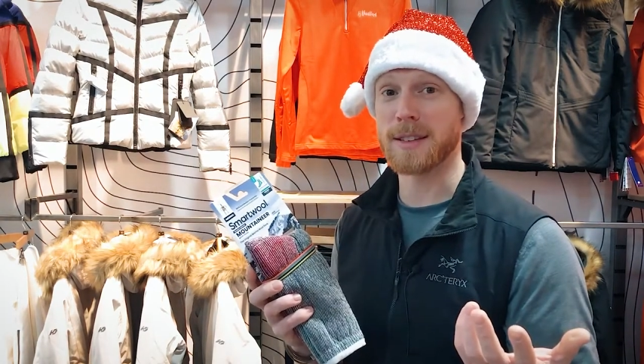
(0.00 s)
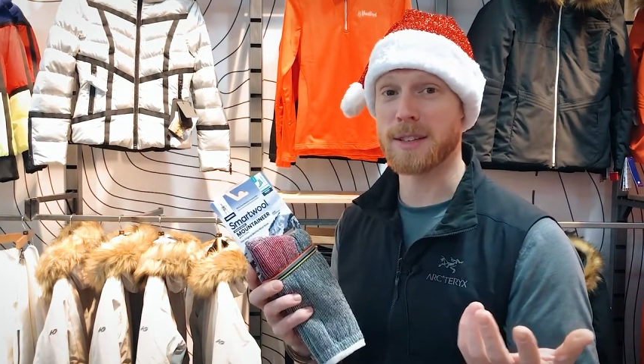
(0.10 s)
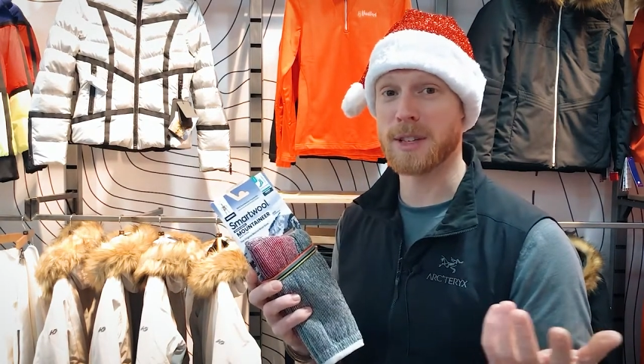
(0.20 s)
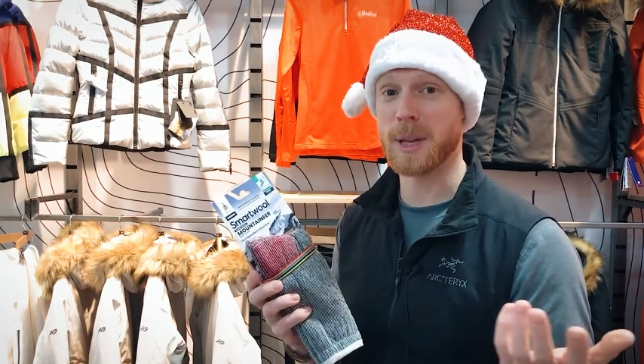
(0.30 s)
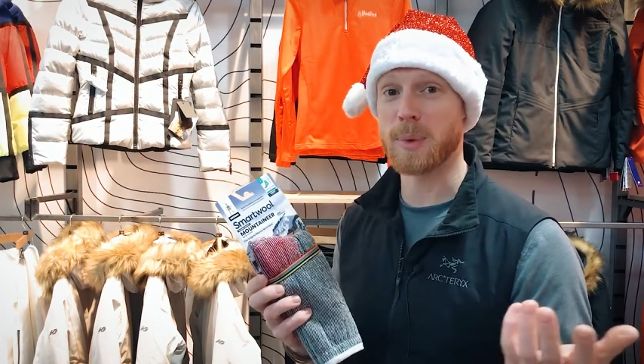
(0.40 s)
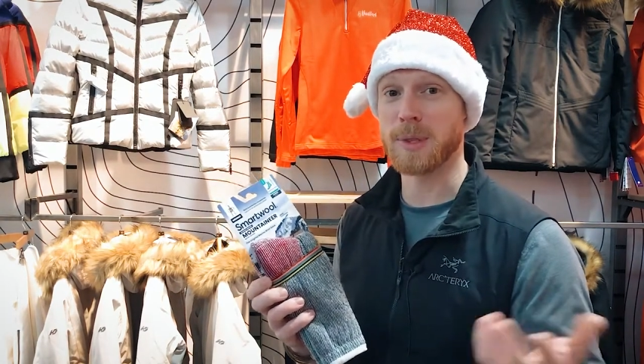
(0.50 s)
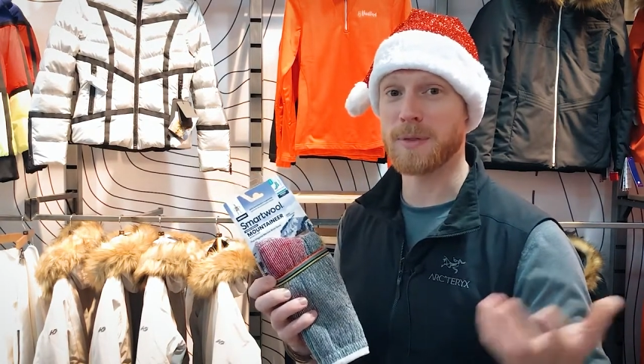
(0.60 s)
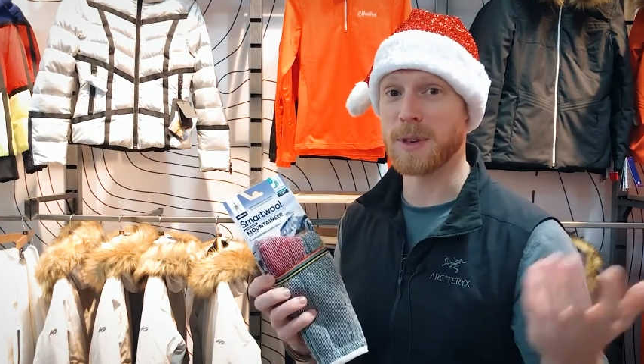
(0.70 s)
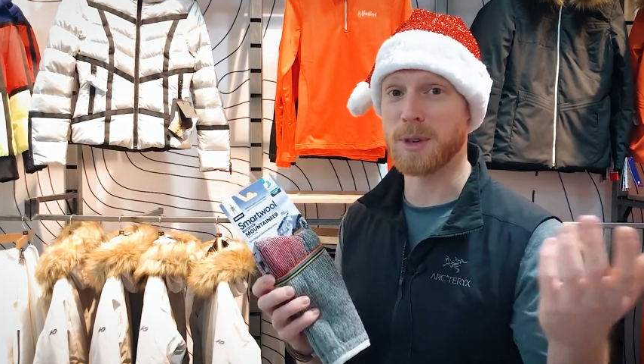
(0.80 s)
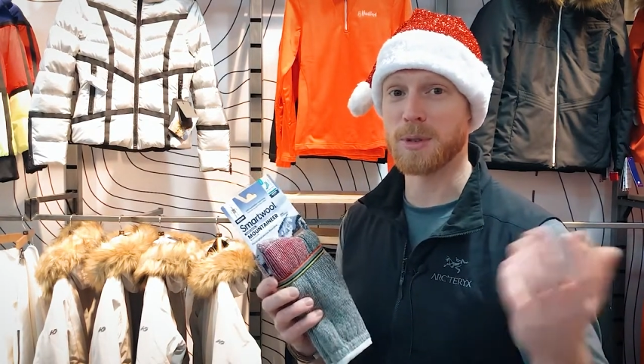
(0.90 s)
as slippers
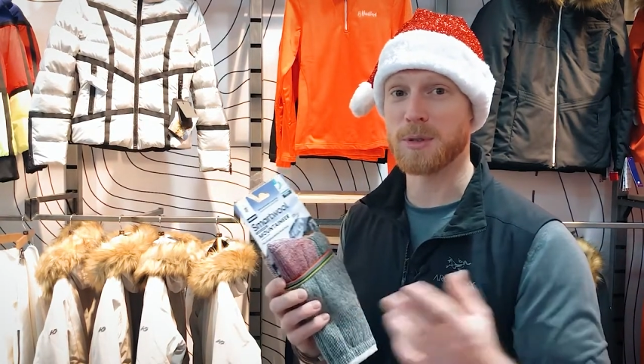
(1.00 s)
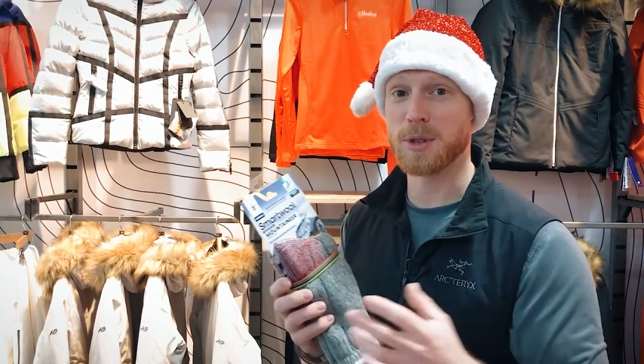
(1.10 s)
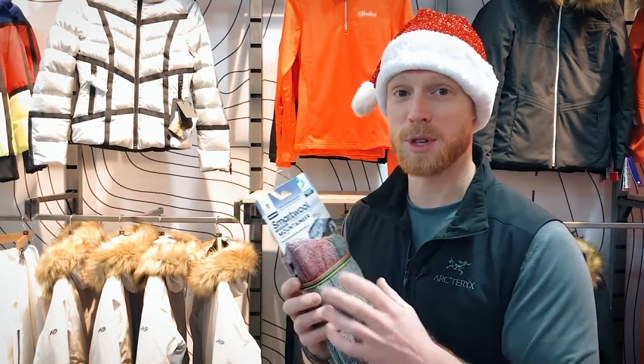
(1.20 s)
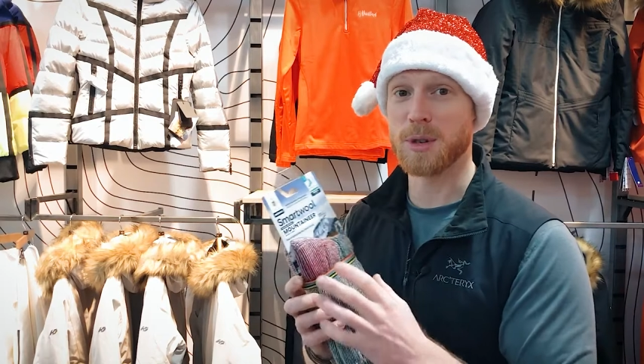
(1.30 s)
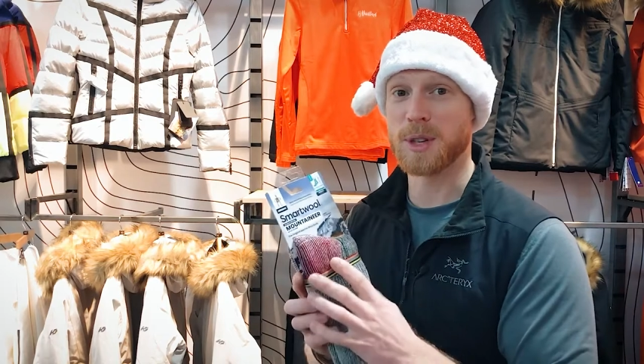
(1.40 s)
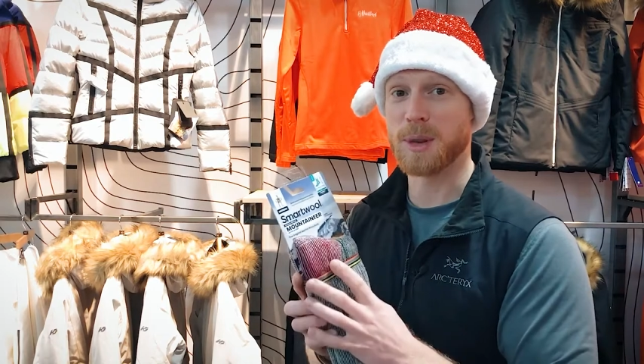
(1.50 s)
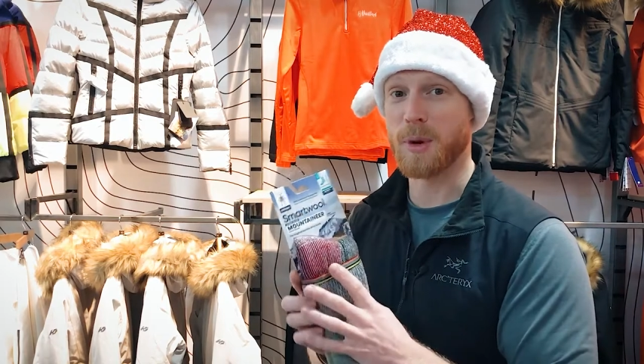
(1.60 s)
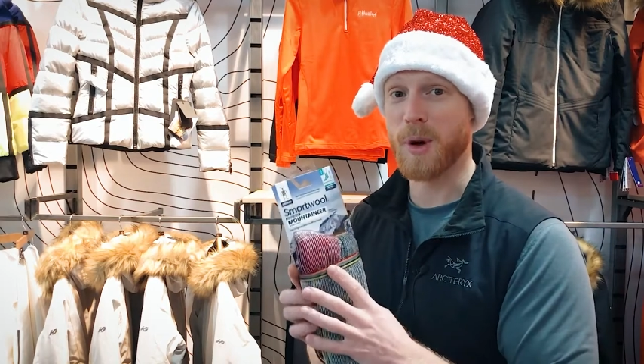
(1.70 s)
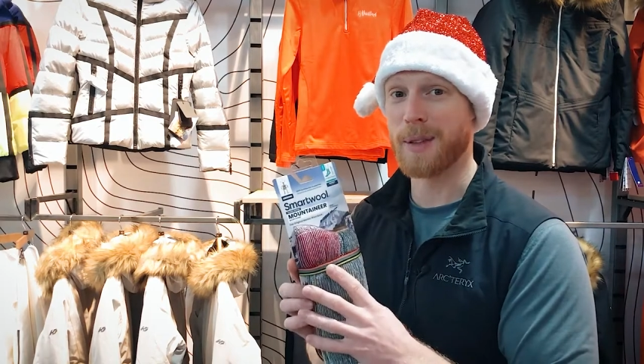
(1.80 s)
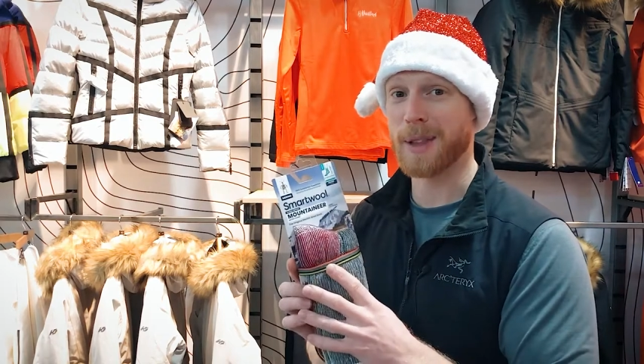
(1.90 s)
if you're using just using them
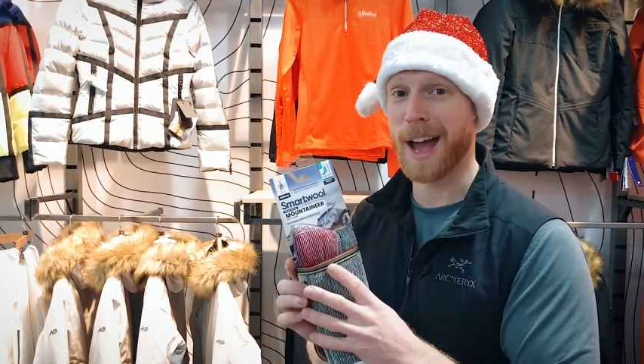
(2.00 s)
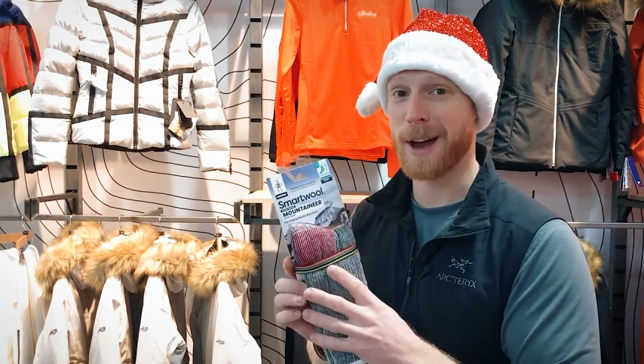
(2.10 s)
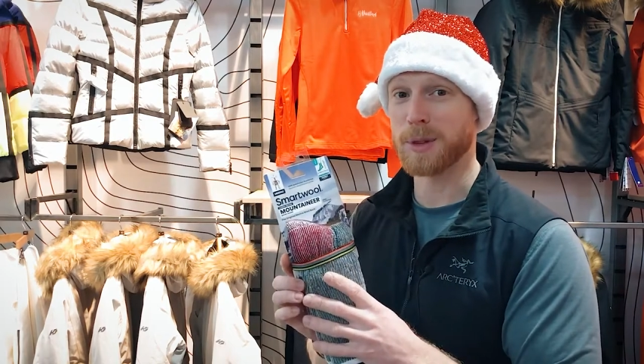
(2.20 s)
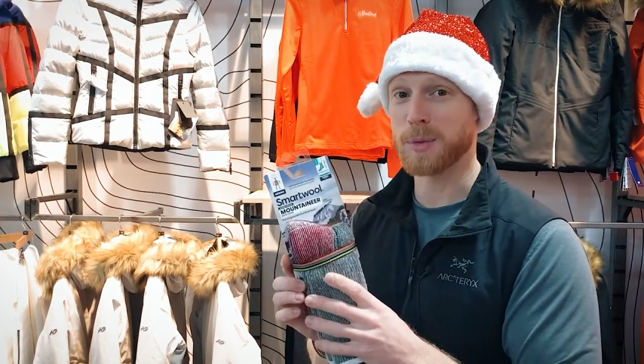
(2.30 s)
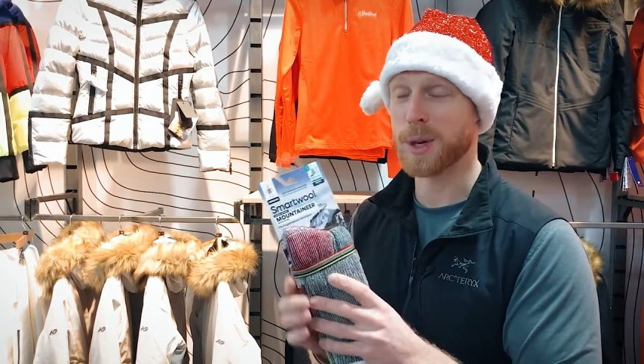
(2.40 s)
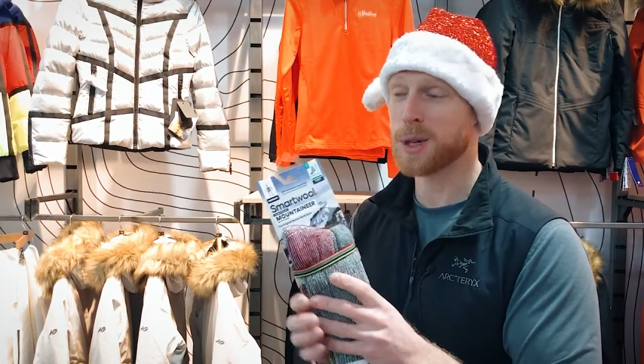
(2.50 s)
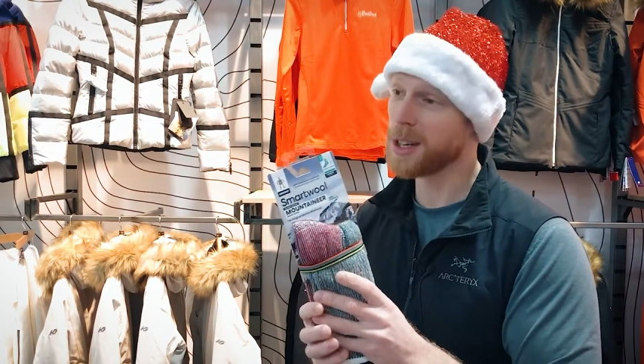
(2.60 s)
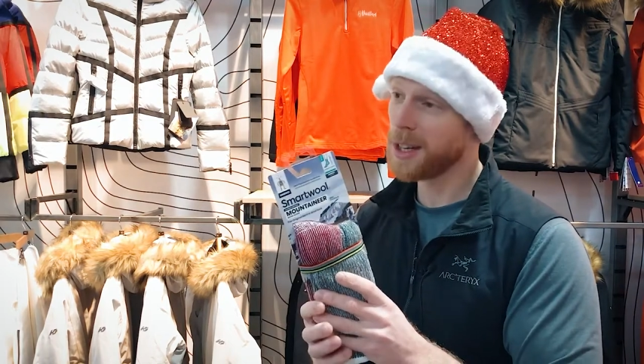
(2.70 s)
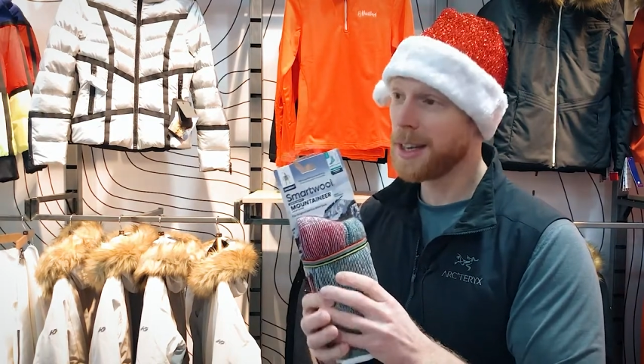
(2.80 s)
around the house which